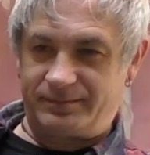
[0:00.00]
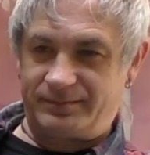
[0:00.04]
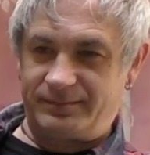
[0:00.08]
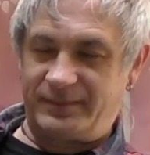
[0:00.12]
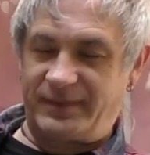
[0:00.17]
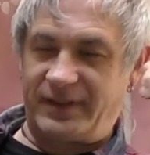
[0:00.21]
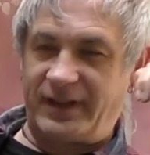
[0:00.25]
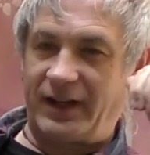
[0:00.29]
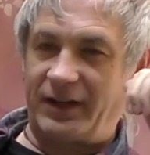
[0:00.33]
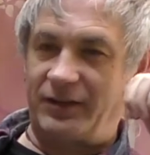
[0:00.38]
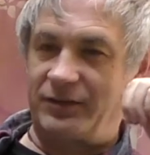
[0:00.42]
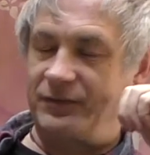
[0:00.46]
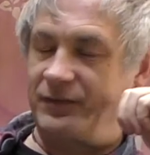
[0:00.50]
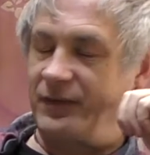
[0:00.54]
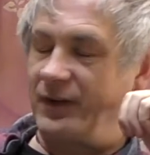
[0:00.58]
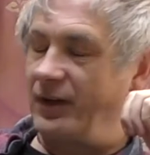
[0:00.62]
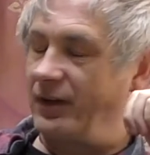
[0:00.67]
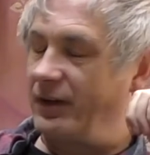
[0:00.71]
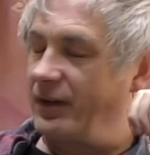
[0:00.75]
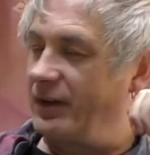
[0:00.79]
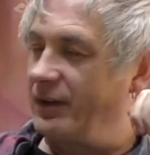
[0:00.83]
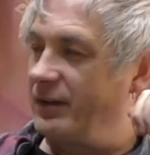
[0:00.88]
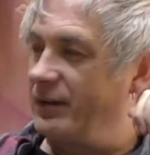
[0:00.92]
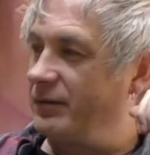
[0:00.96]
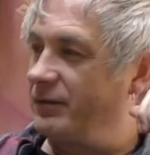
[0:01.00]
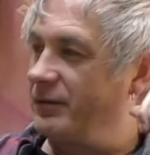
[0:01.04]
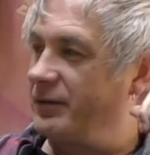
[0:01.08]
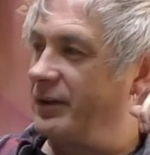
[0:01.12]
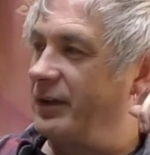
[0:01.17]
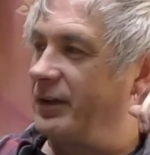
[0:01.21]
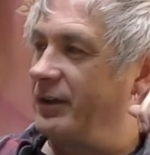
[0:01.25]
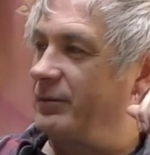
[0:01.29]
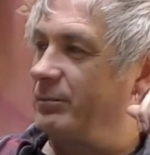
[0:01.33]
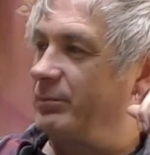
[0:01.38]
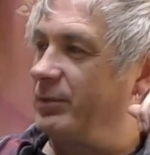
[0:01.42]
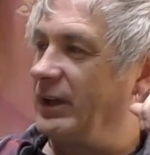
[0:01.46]
takes funk into
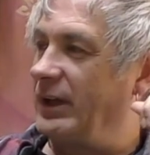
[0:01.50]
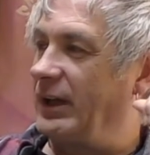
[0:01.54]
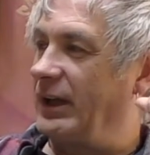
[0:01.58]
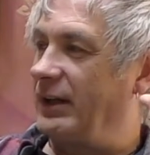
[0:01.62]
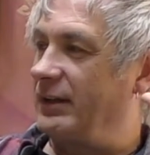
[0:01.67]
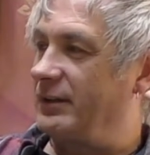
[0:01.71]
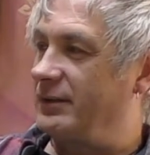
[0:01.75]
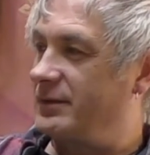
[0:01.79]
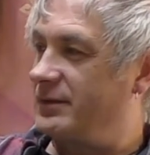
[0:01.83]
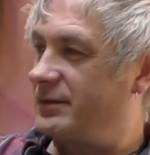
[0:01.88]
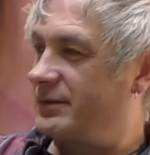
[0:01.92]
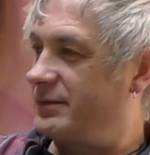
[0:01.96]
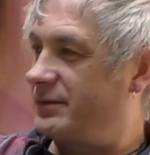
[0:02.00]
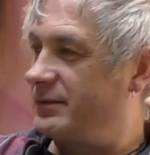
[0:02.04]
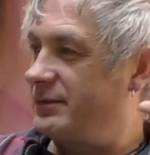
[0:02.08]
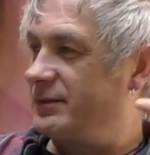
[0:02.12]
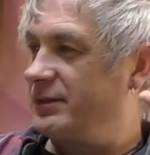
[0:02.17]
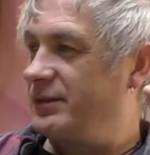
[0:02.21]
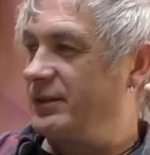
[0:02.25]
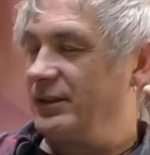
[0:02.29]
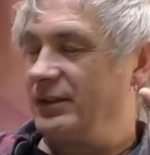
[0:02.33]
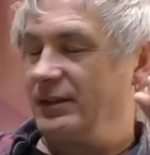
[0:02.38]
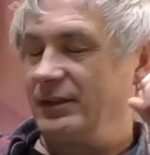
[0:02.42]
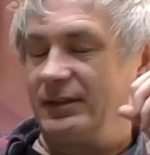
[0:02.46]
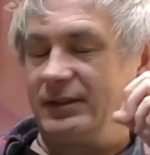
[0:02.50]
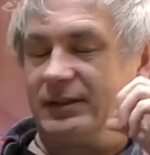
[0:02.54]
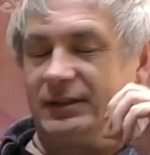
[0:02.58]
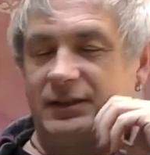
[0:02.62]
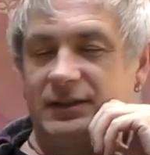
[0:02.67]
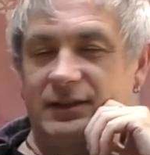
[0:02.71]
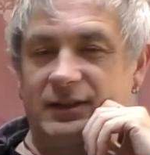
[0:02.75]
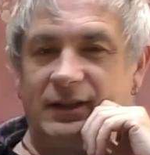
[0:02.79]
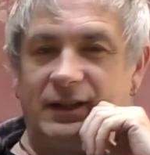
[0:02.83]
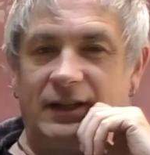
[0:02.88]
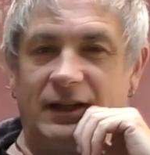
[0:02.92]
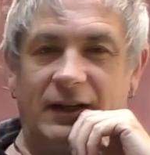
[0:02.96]
another place.
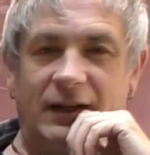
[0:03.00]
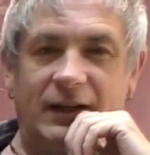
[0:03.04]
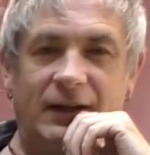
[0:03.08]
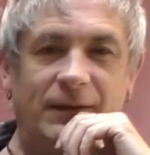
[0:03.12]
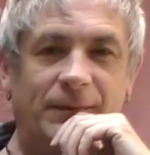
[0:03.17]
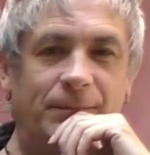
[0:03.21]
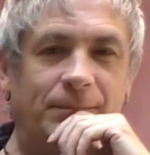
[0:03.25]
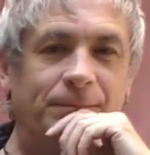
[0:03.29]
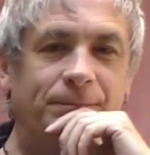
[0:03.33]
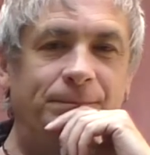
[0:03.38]
Um,